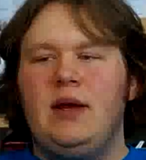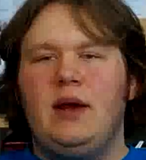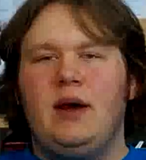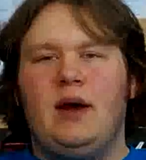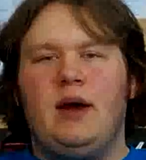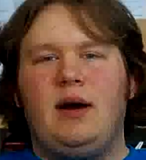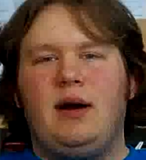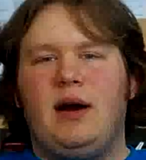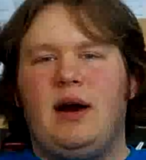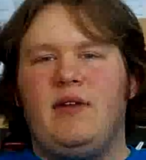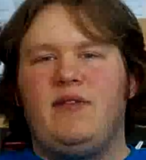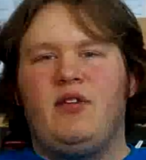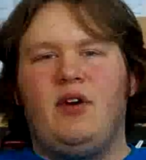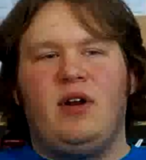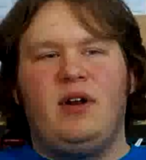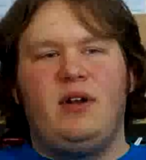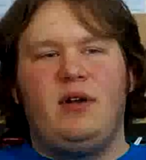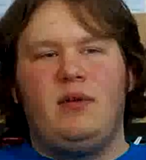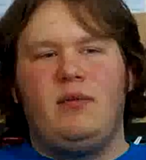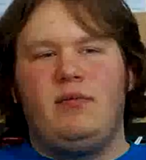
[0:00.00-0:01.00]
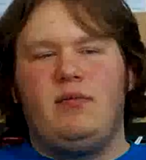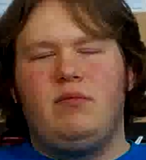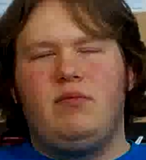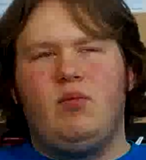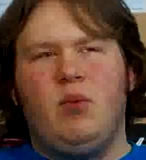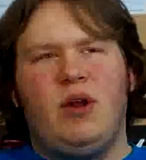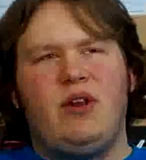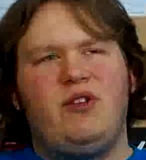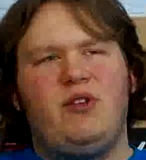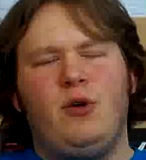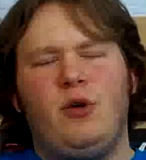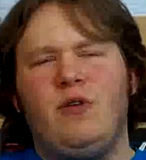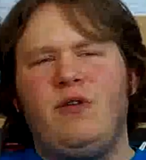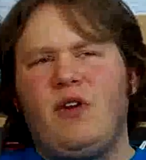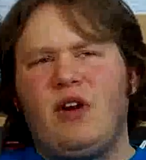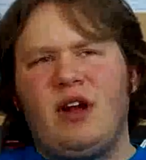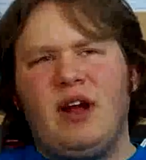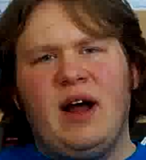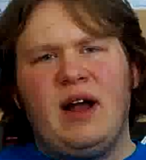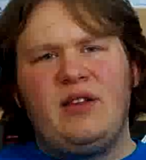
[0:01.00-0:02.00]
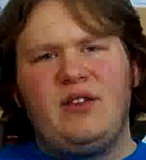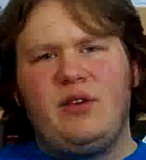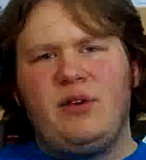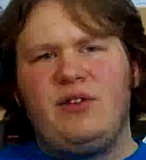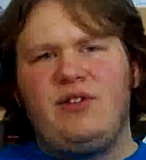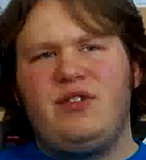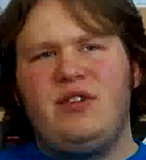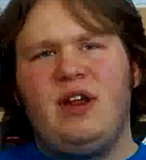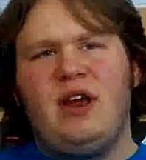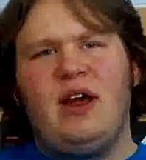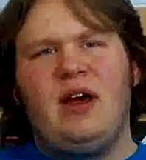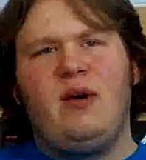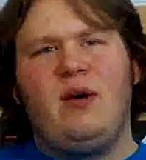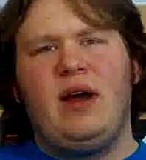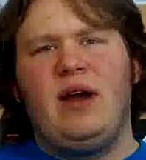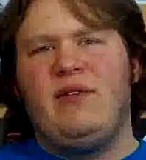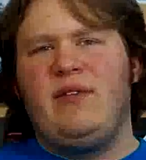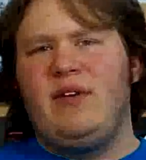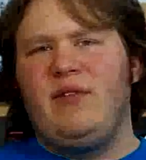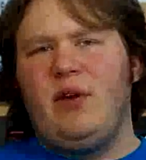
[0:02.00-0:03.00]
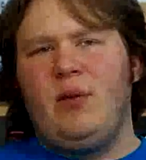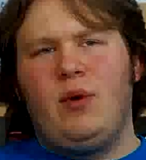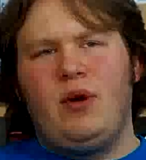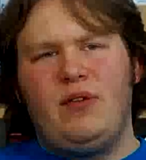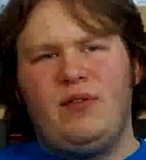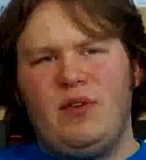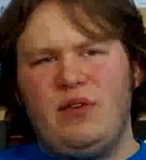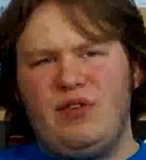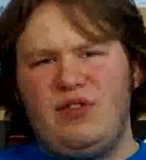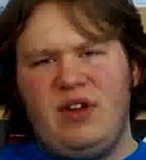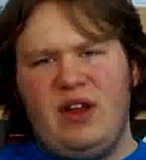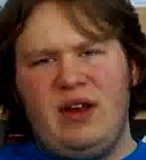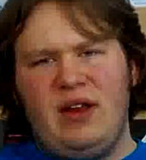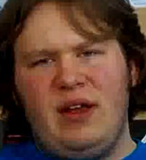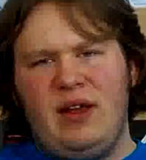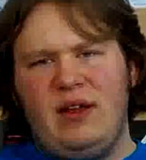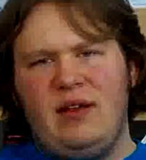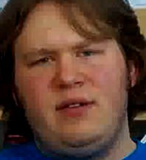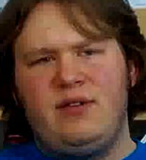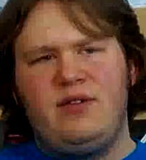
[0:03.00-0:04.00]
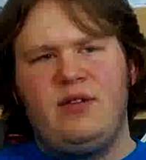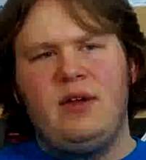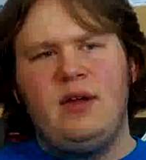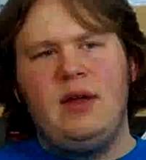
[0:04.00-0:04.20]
I've gone to, 2 of her concerts now. I have every one of her CDs.